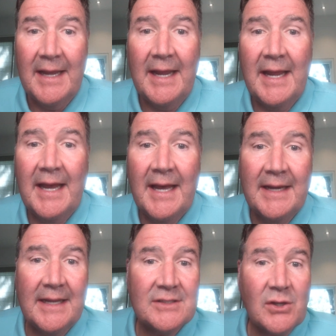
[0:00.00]

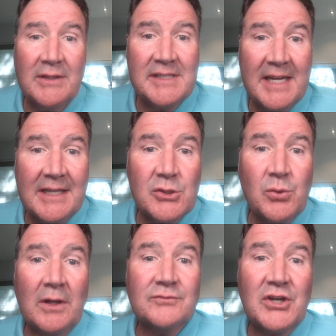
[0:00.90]
And it's only taken
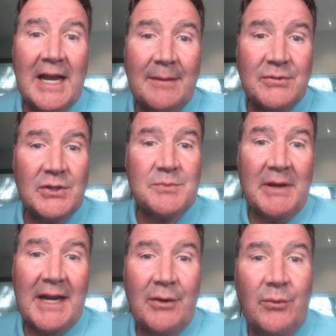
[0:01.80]
12 chapters,
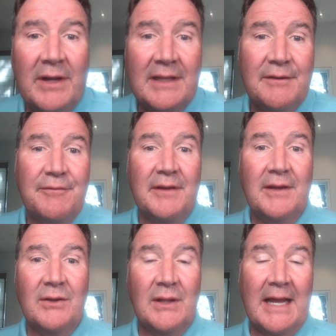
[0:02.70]
but I really
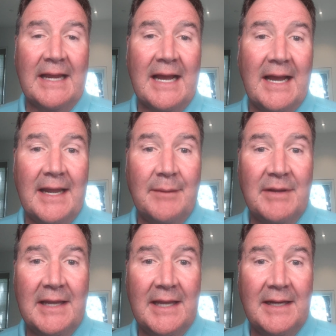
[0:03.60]
feel like I am
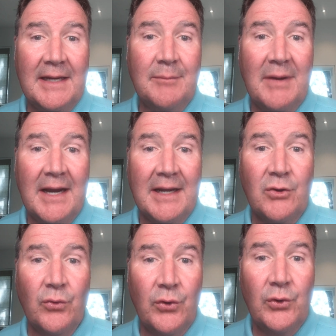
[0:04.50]
hitting my
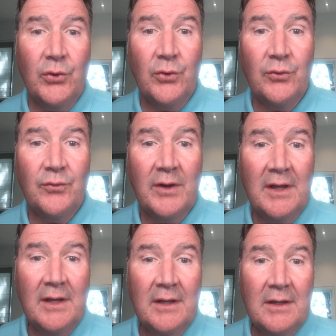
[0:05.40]
groove
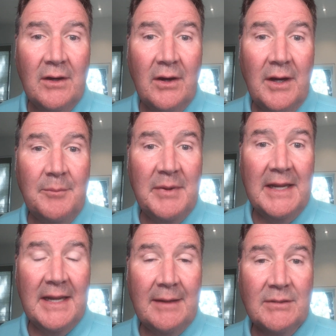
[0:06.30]
on
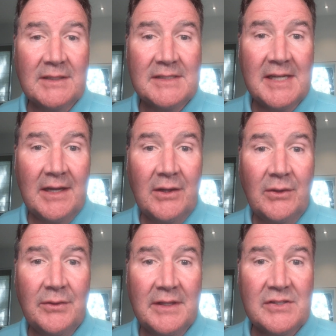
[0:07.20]
being able to
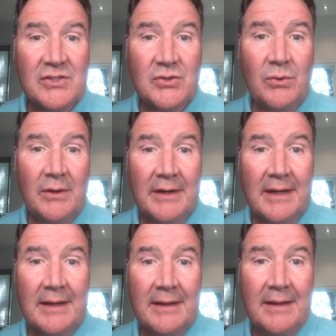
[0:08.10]
tell this
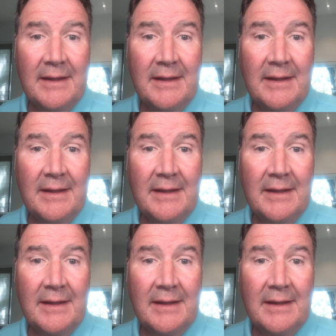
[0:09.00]
story.